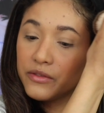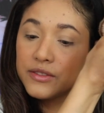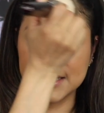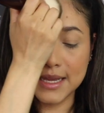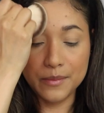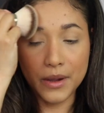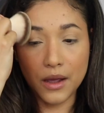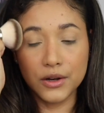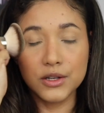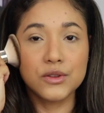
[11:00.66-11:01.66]
of setting
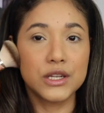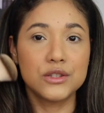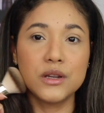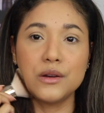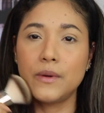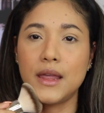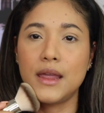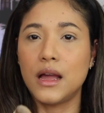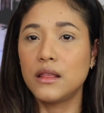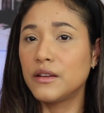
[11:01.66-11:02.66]
powder, so I took
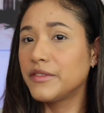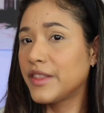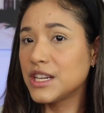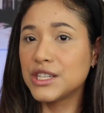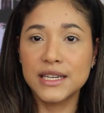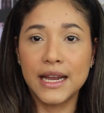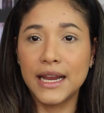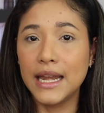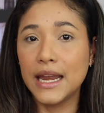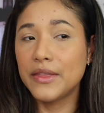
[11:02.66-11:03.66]
away a lot of that
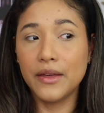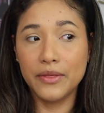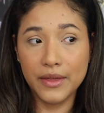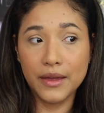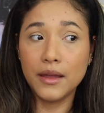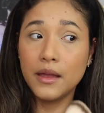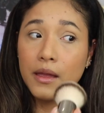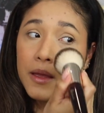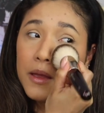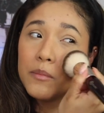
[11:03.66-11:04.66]
shine that the
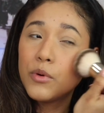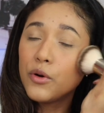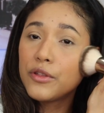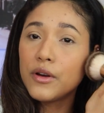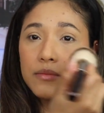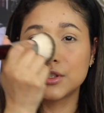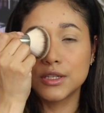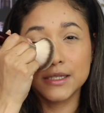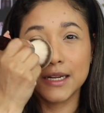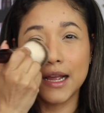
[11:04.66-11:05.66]
both of
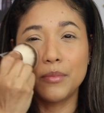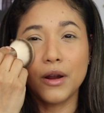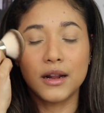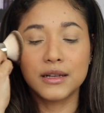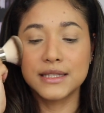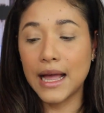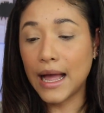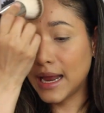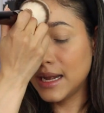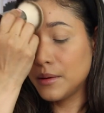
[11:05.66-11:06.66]
Chantecaille products
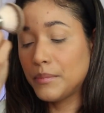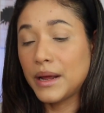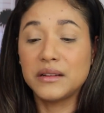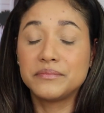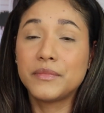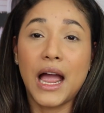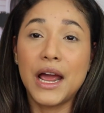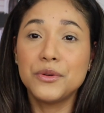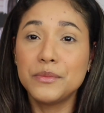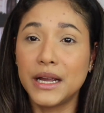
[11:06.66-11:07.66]
had, but
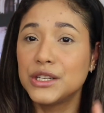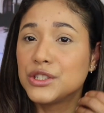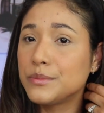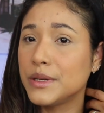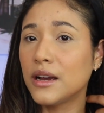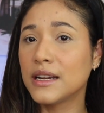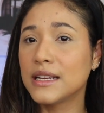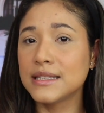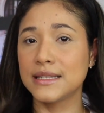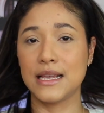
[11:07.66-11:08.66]
I don't mind, to be
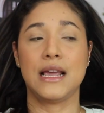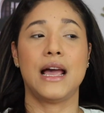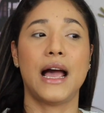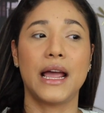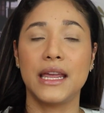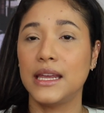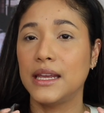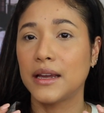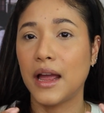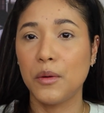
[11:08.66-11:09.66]
honest.
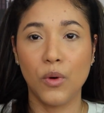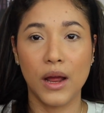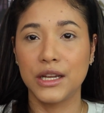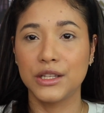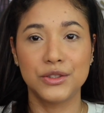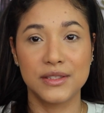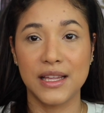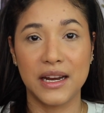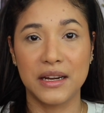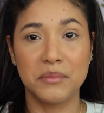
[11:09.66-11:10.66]
I wanted to
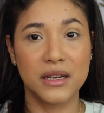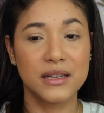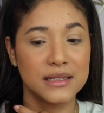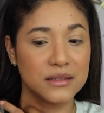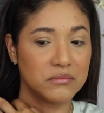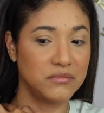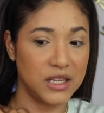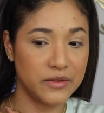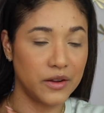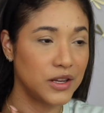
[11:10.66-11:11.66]
set it because
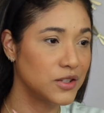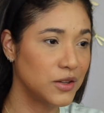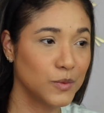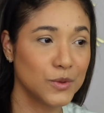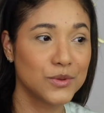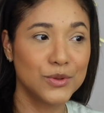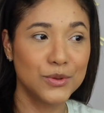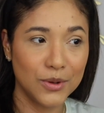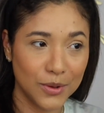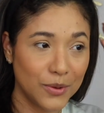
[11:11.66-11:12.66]
this foundation was
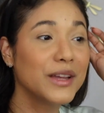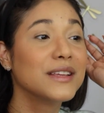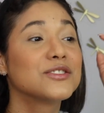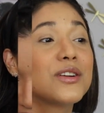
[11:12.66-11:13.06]
too glowy, it's